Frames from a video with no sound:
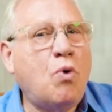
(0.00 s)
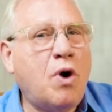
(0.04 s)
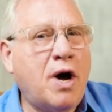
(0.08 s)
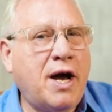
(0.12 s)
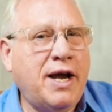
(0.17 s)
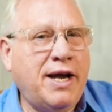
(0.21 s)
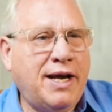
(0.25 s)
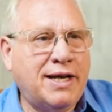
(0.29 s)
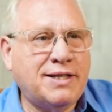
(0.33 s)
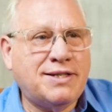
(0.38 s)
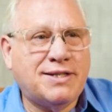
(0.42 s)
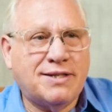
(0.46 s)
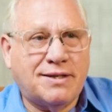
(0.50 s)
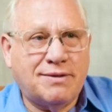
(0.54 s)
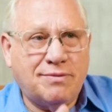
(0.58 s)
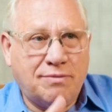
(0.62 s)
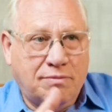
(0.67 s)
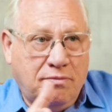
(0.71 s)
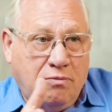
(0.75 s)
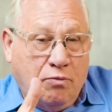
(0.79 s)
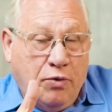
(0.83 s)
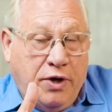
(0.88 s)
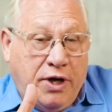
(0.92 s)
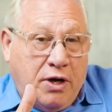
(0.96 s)
why
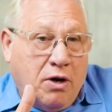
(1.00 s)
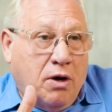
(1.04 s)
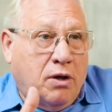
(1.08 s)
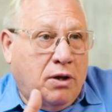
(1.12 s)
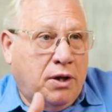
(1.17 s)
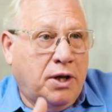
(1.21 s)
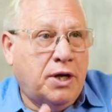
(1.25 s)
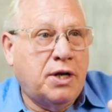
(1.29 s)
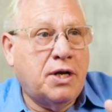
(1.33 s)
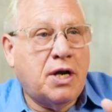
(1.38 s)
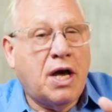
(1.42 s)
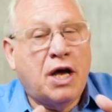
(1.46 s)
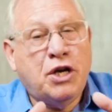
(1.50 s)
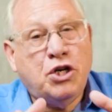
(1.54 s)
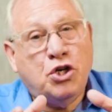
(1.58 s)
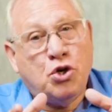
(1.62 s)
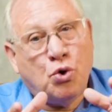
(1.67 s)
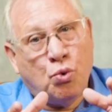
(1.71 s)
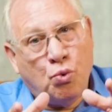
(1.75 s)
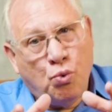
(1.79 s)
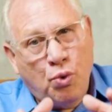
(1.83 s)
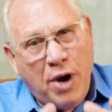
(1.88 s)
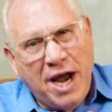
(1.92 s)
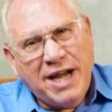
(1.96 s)
we call it a
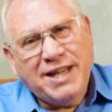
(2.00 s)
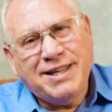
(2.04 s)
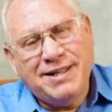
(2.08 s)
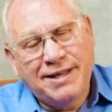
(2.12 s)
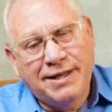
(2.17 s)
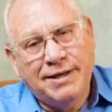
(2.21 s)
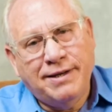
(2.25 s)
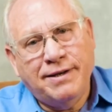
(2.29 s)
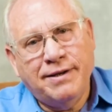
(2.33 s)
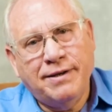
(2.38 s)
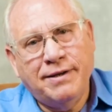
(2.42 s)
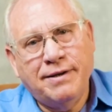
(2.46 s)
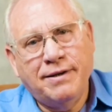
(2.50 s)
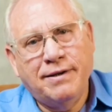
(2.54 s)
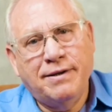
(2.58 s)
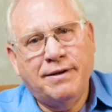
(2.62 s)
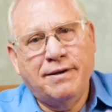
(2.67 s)
directed